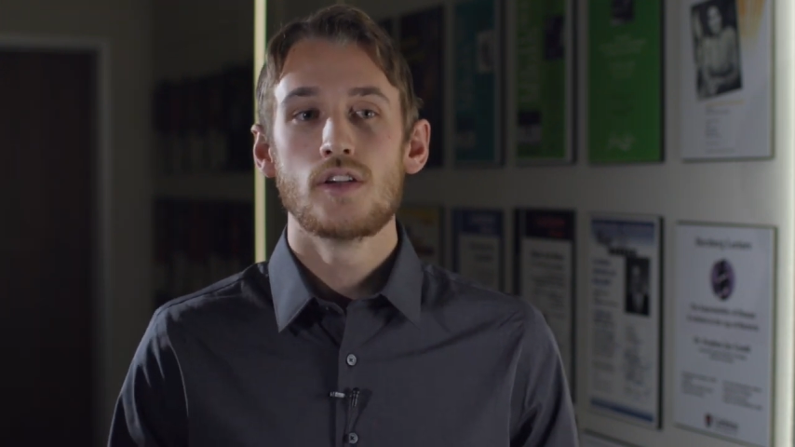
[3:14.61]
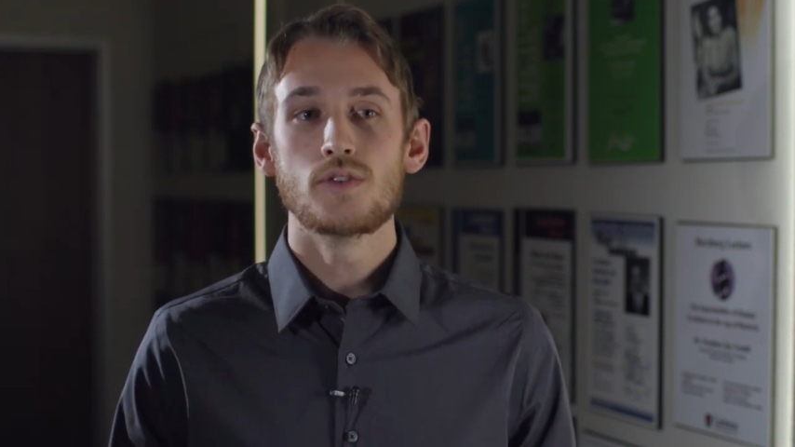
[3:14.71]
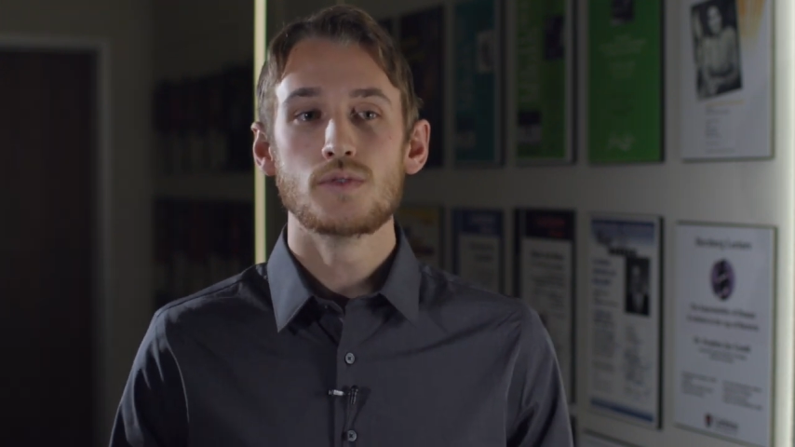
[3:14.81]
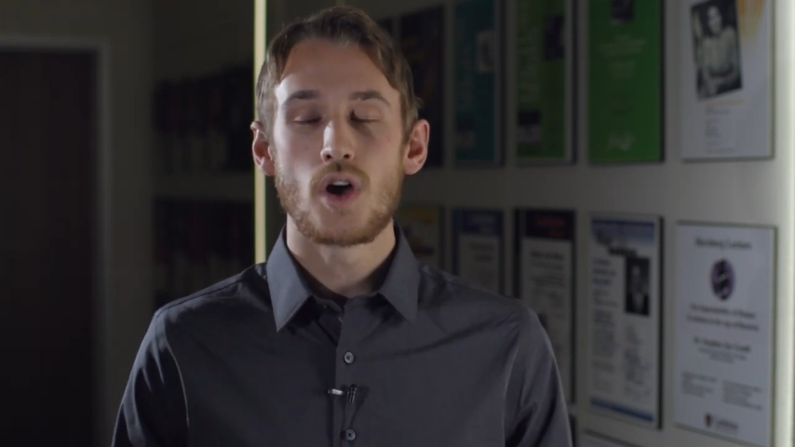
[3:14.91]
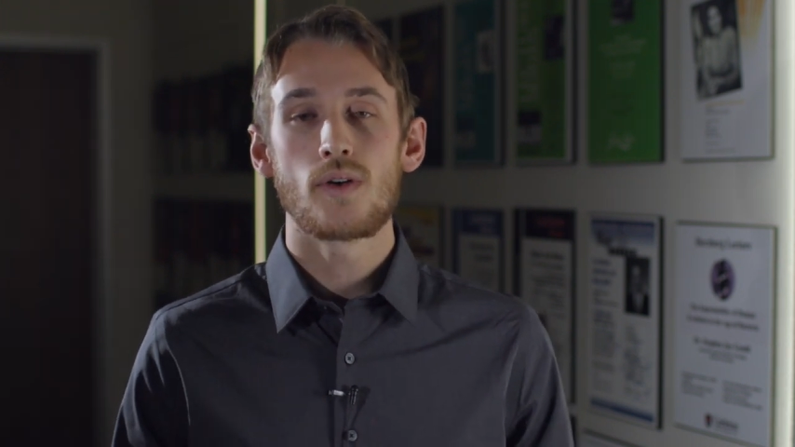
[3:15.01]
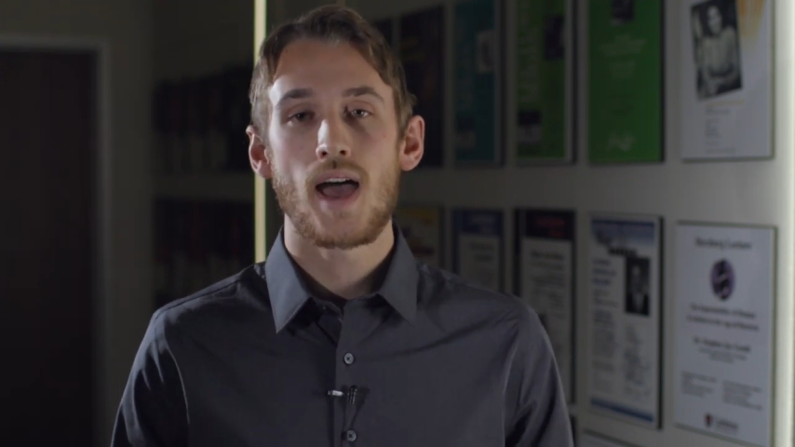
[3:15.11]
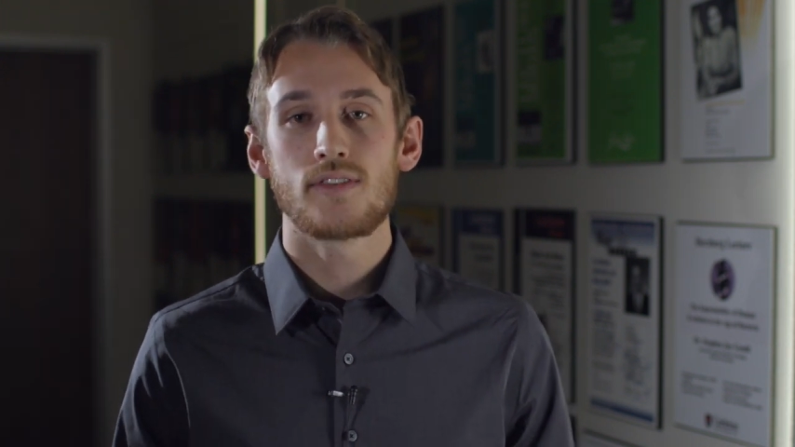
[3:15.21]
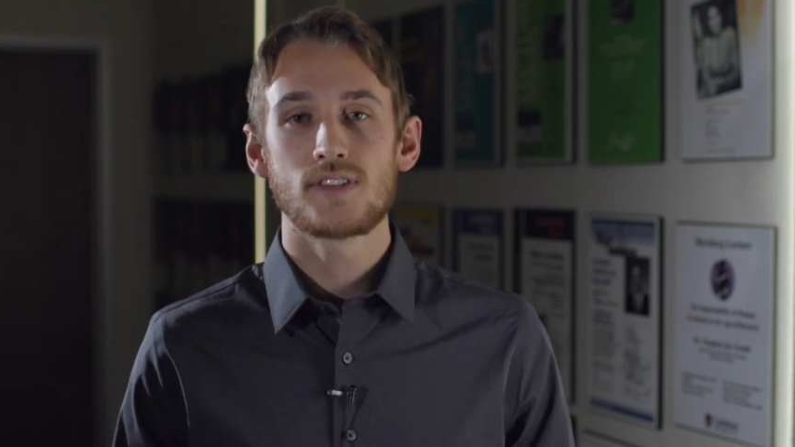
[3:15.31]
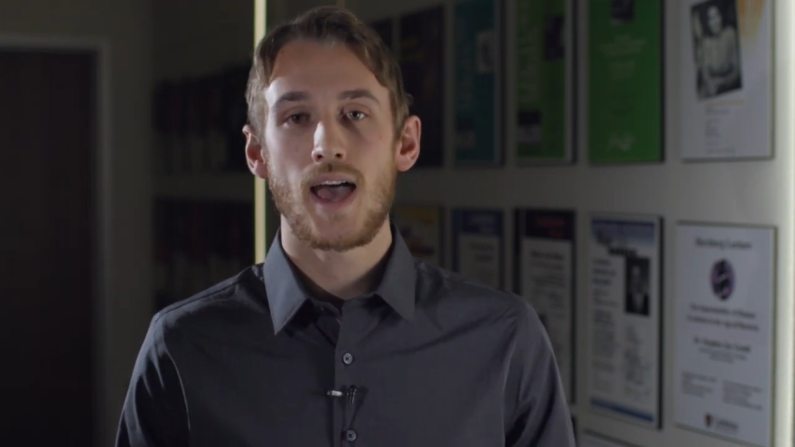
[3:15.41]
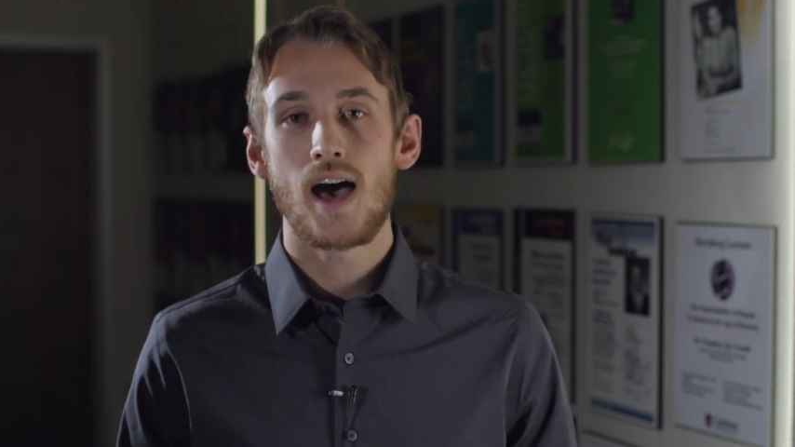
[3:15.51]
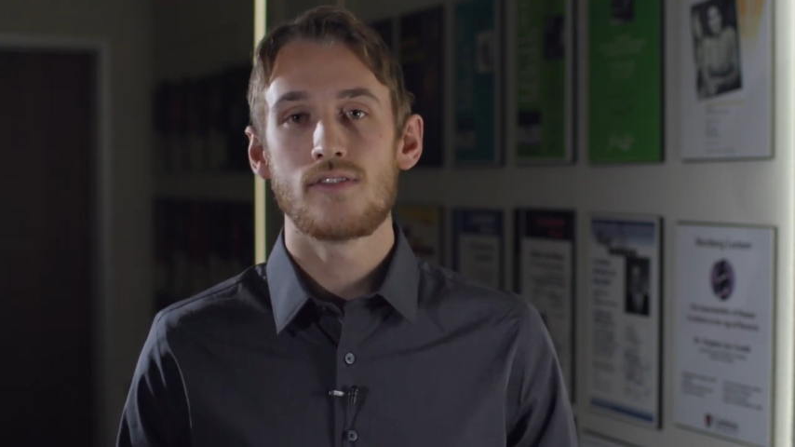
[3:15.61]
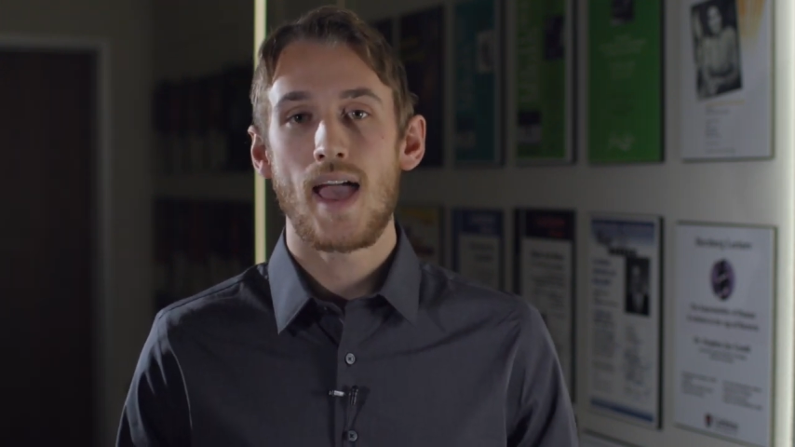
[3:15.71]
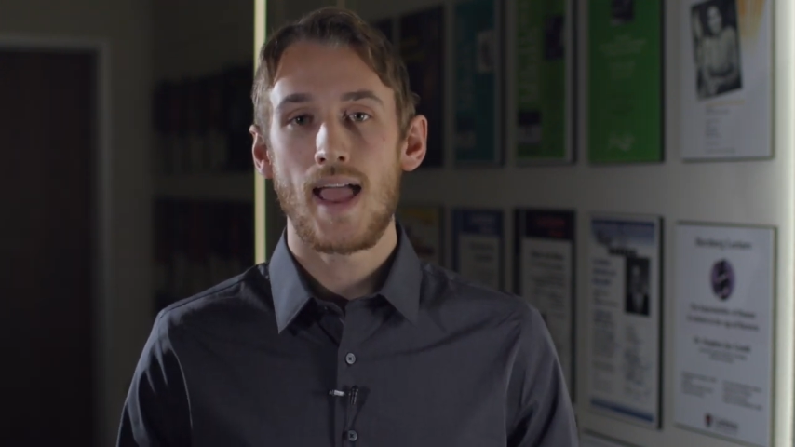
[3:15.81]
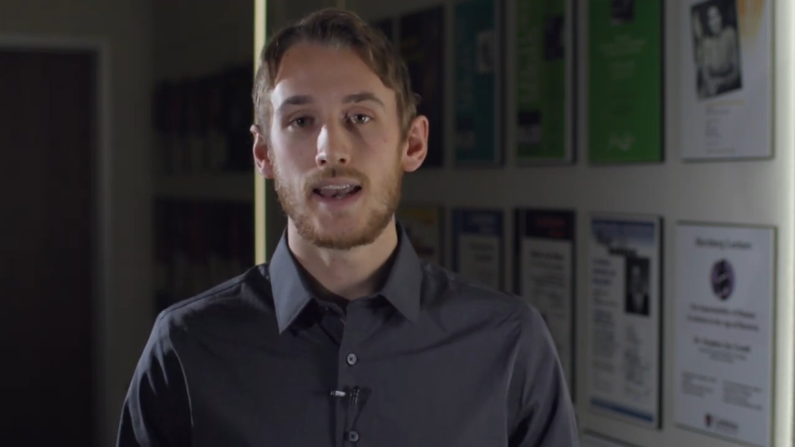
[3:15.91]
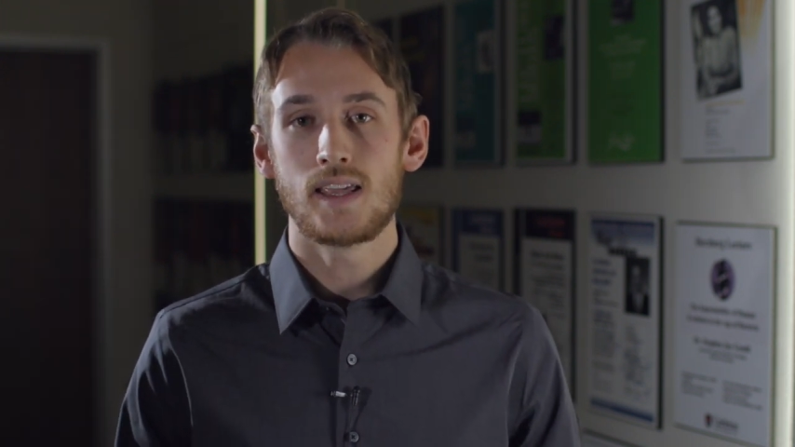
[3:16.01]
You don't have to have
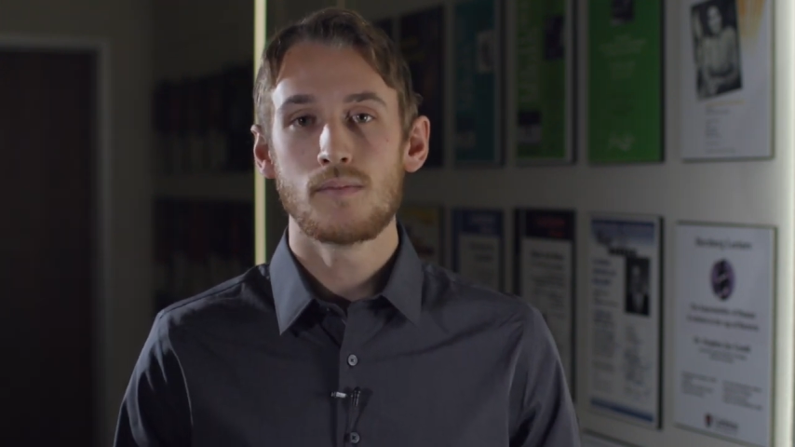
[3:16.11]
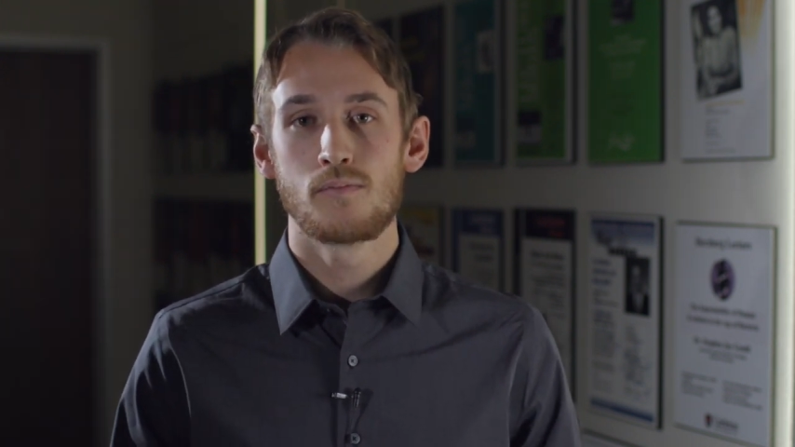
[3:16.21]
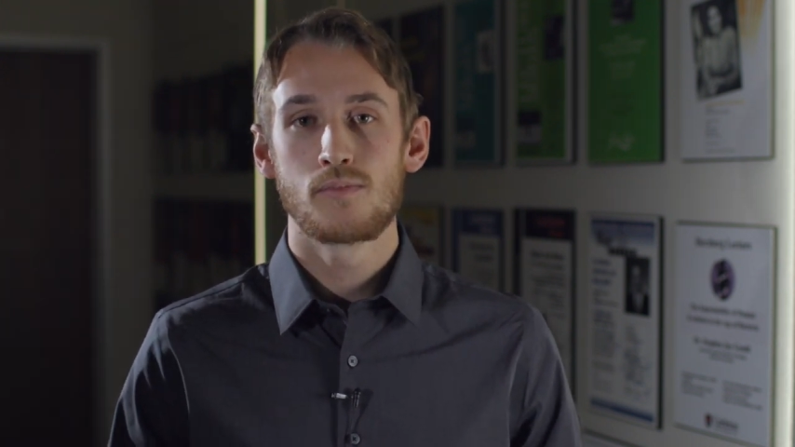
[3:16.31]
any